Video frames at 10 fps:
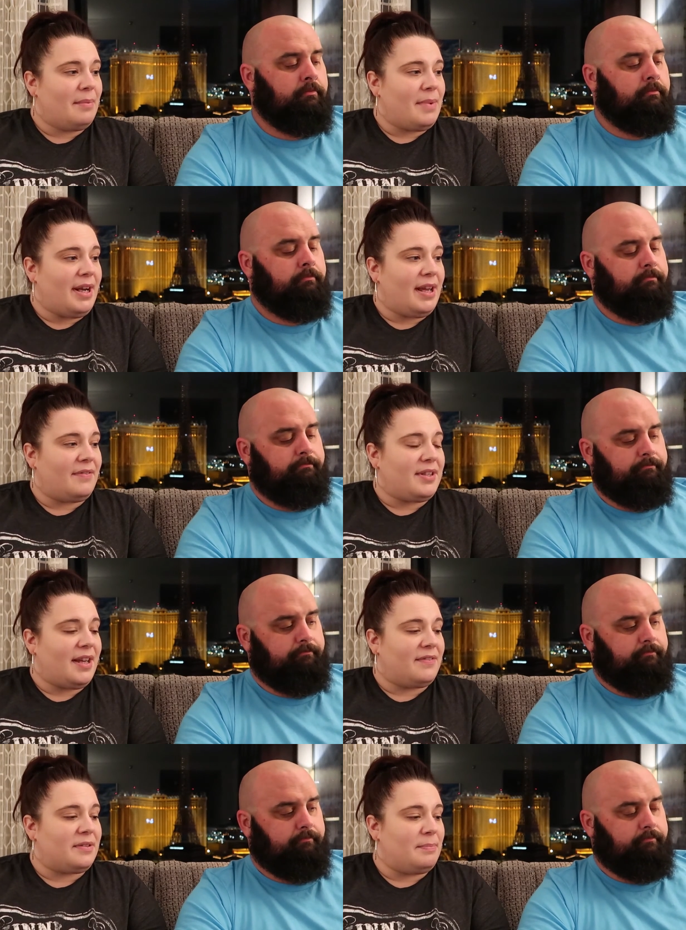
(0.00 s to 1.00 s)
Speaker 1: might have to
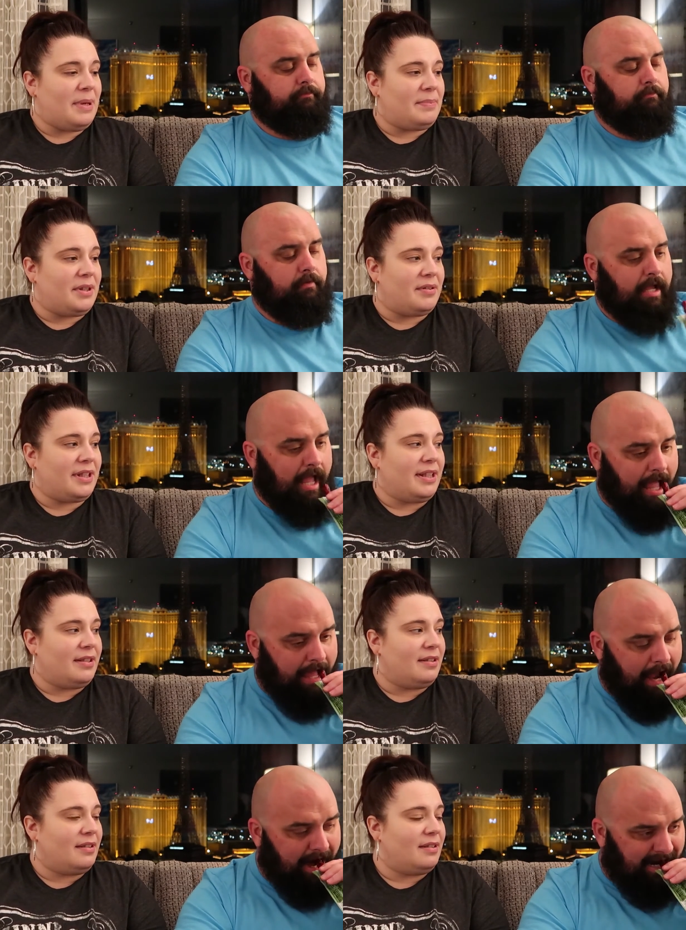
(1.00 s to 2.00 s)
have some Pepto
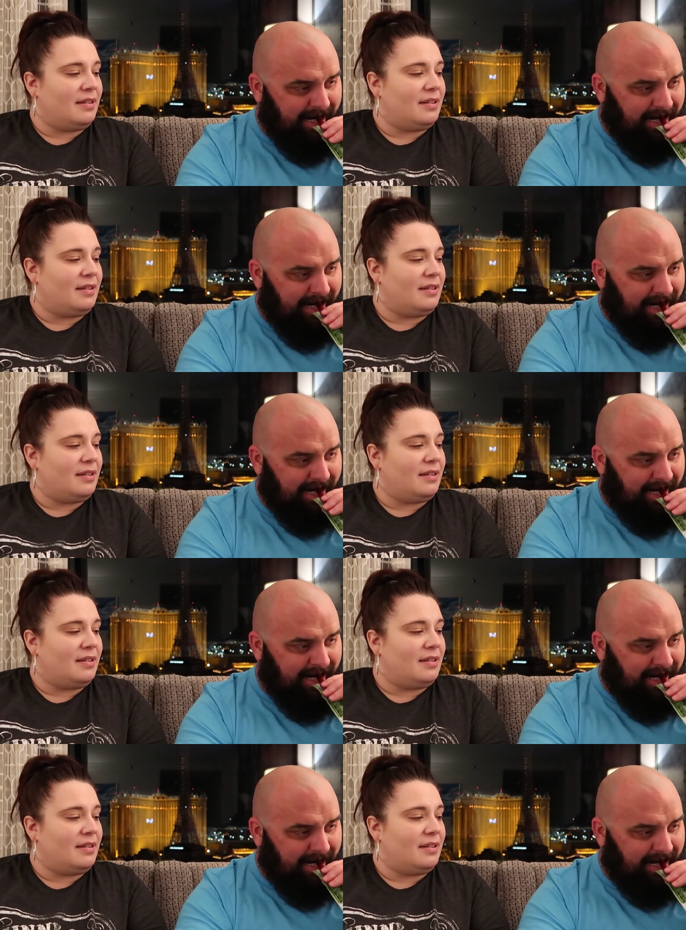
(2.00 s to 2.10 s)
again.